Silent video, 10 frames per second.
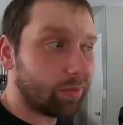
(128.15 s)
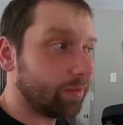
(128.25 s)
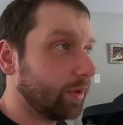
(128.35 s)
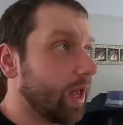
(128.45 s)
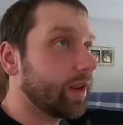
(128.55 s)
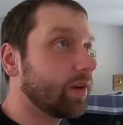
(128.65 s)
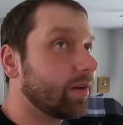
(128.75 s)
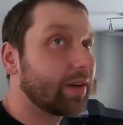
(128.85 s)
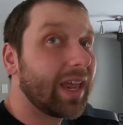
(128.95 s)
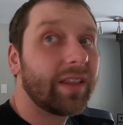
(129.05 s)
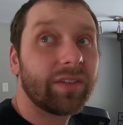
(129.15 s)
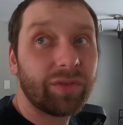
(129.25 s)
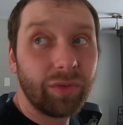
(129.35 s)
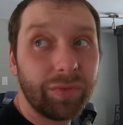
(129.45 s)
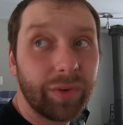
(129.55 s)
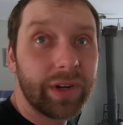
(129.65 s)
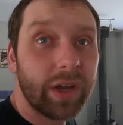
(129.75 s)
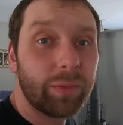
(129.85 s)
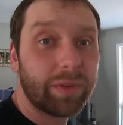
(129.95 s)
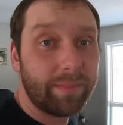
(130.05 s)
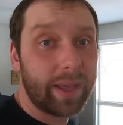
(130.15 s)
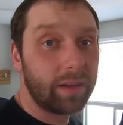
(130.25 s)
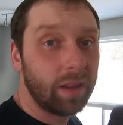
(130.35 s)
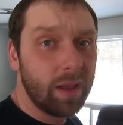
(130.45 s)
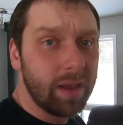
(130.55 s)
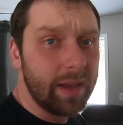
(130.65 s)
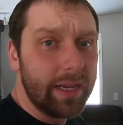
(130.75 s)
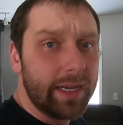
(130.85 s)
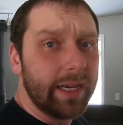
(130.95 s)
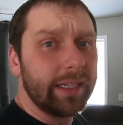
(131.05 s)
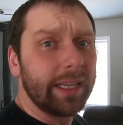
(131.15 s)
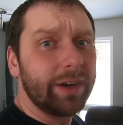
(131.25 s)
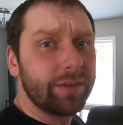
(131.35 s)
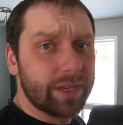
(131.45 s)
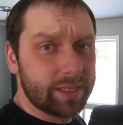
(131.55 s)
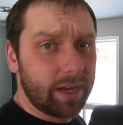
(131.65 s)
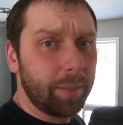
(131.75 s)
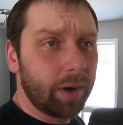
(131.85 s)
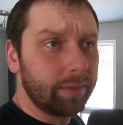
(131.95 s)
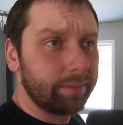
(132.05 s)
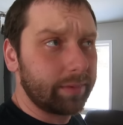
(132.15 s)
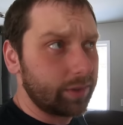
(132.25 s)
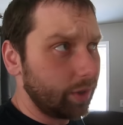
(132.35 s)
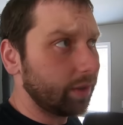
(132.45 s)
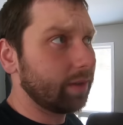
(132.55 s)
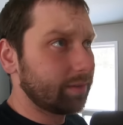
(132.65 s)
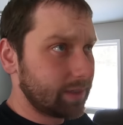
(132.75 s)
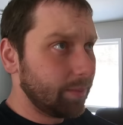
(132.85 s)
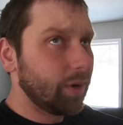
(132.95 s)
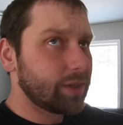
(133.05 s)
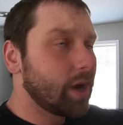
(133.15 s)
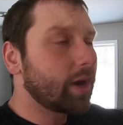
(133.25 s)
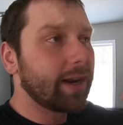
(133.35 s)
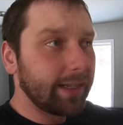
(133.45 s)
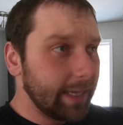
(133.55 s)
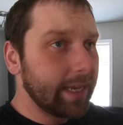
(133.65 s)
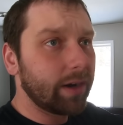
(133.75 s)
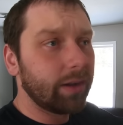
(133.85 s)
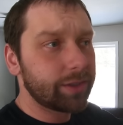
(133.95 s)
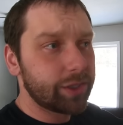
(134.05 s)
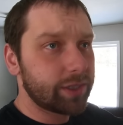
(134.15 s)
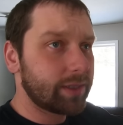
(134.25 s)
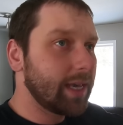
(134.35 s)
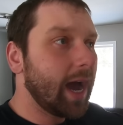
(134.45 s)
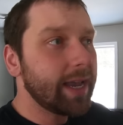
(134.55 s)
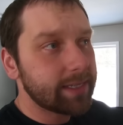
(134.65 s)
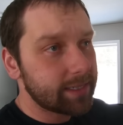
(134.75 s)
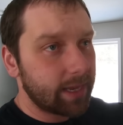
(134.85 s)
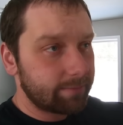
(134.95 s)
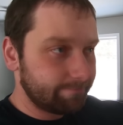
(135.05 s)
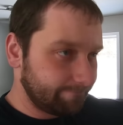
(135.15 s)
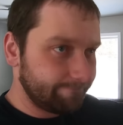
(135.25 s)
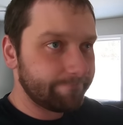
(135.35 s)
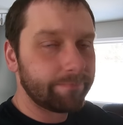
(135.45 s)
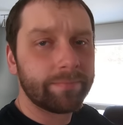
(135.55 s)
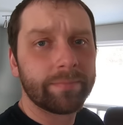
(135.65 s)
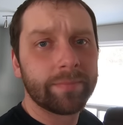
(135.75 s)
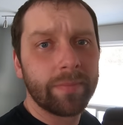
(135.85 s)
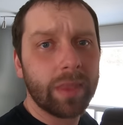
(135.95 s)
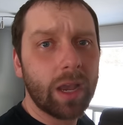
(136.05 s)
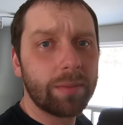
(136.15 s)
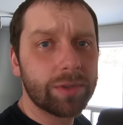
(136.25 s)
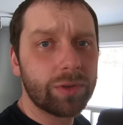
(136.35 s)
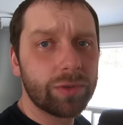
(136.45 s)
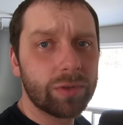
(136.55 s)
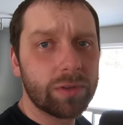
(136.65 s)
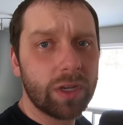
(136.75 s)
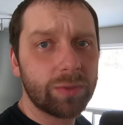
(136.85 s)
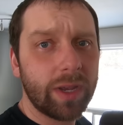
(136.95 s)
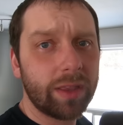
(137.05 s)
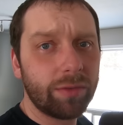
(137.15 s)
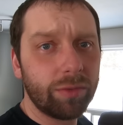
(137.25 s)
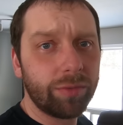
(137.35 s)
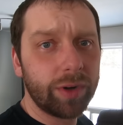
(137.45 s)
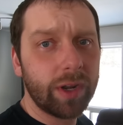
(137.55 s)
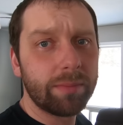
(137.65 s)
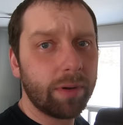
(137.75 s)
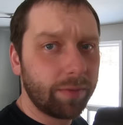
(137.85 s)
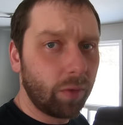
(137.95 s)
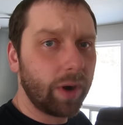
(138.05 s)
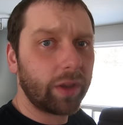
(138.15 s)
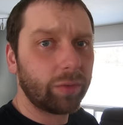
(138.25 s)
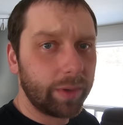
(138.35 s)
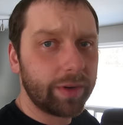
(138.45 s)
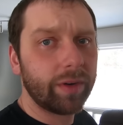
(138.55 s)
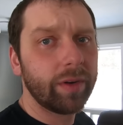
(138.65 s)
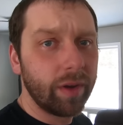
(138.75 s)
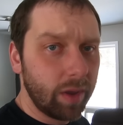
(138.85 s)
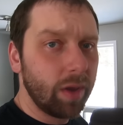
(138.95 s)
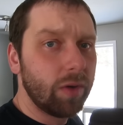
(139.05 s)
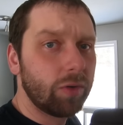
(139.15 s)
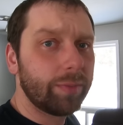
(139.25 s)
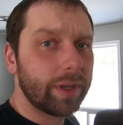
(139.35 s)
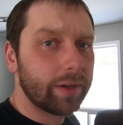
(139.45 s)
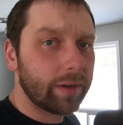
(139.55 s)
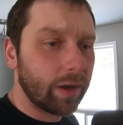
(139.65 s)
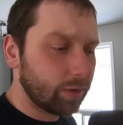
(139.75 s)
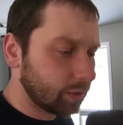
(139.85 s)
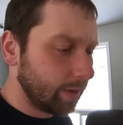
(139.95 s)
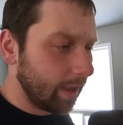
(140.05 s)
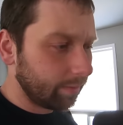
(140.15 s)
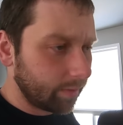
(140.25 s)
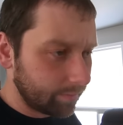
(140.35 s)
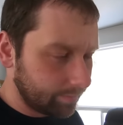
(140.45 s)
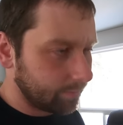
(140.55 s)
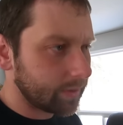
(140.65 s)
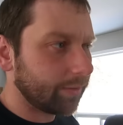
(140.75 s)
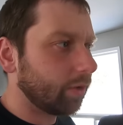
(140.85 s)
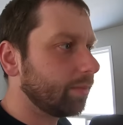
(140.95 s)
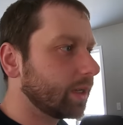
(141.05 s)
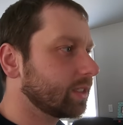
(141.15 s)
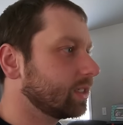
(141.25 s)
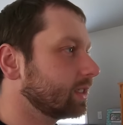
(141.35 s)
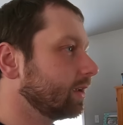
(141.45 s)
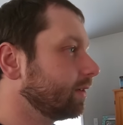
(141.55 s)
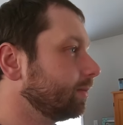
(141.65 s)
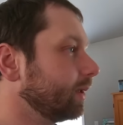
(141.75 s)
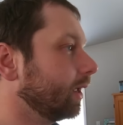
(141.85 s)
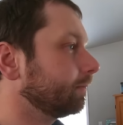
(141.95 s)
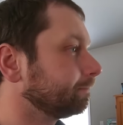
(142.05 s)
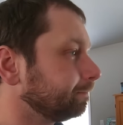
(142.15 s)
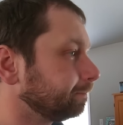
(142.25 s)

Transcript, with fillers: We're planning on getting this roof redone with metal later this summer. During the summer, it's not going to leak at all. It's just the ice that comes through. So as long as we get the roof redone before next winter, we'll be good to go. So we have a, several months to save up yet.